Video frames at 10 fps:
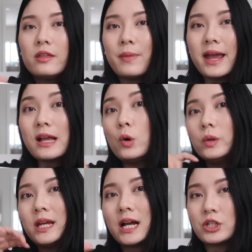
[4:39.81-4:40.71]
The bag
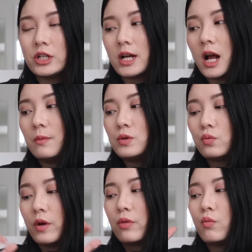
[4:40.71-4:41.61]
only actually
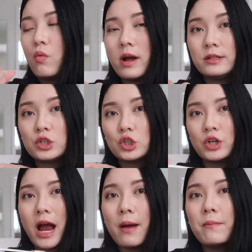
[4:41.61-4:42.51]
comes with one
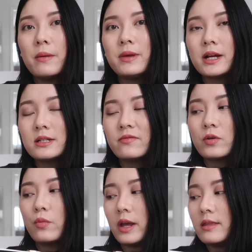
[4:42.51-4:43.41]
strap, but because of
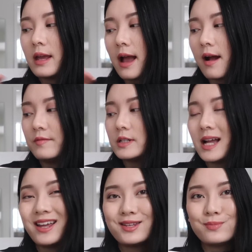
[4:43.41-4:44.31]
the way they have
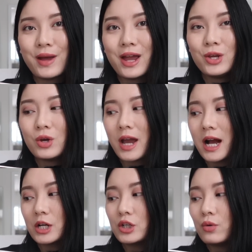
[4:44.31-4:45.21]
designed this bag, you can
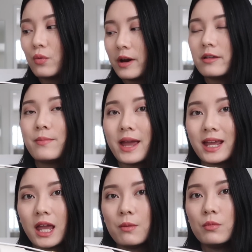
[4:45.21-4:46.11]
actually wear the
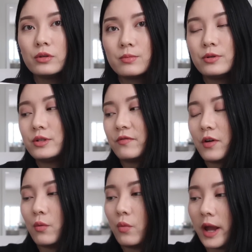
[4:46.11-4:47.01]
bag in multiple
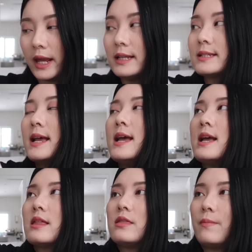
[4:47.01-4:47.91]
different ways.
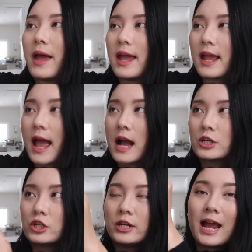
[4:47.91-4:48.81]
The bag
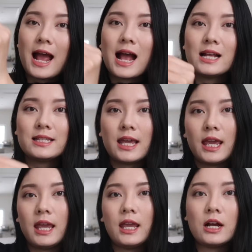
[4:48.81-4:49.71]
actually has
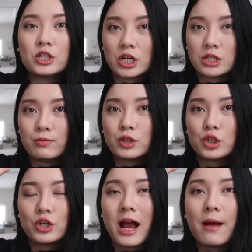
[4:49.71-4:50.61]
a adjustable
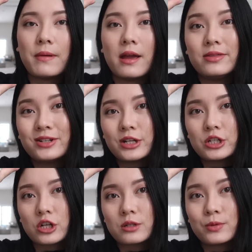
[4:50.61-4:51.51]
strap, and this
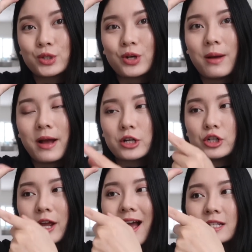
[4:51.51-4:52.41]
adjustable strap
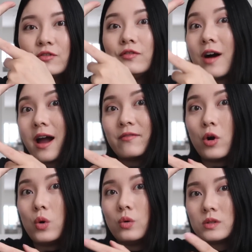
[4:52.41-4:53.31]
actually has 5
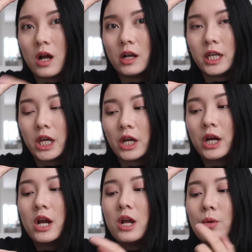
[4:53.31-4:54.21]
holes holes on
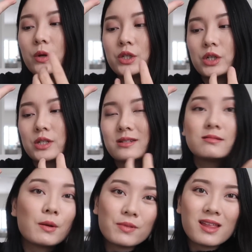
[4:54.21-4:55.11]
here, which is
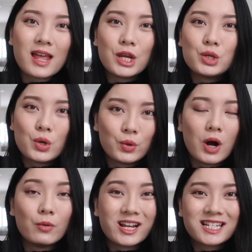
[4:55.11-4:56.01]
something that you don't
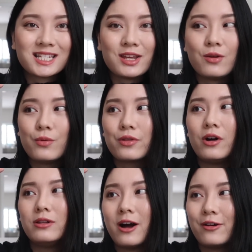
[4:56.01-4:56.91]
always see with
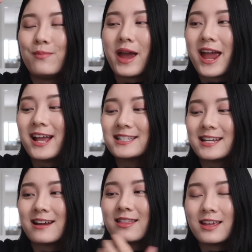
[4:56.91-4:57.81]
a lot of bags.
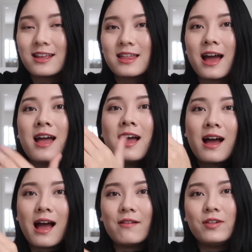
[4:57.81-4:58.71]
And I think that
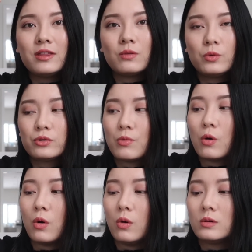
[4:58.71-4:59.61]
having the multiple
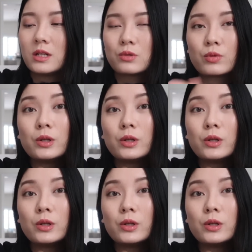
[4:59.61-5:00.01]
holes is